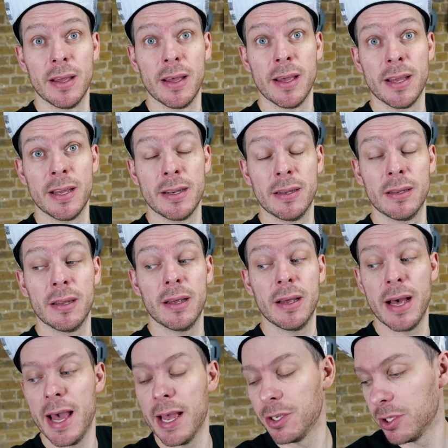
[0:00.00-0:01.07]
and
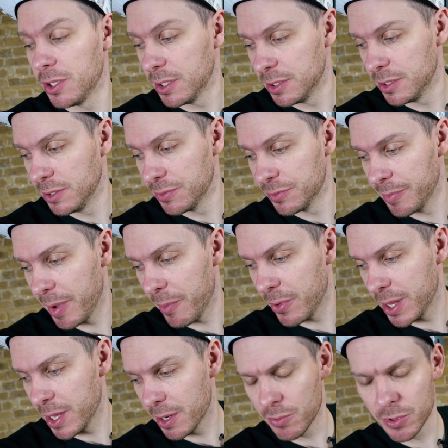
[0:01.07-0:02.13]
I actually don't remember
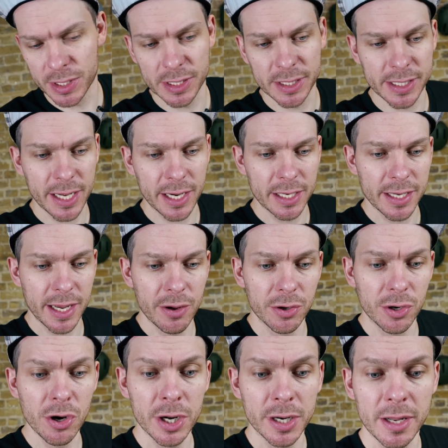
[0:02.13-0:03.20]
whether it was a sunny day or
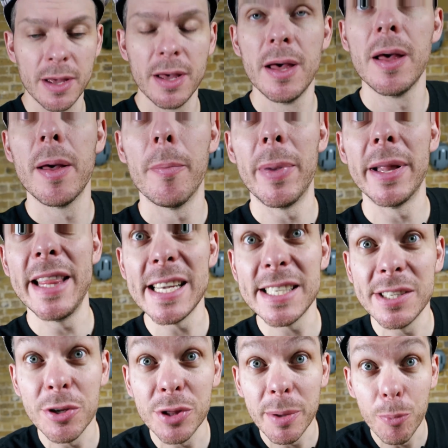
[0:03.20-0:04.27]
not, but that's
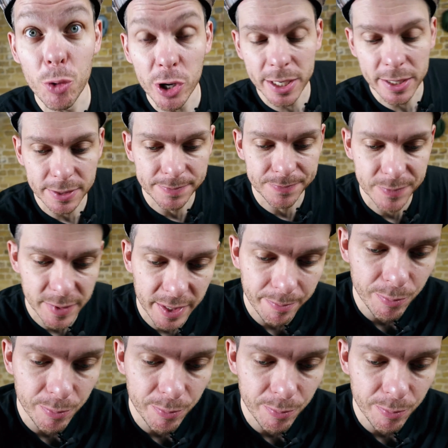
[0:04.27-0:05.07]
not the point. The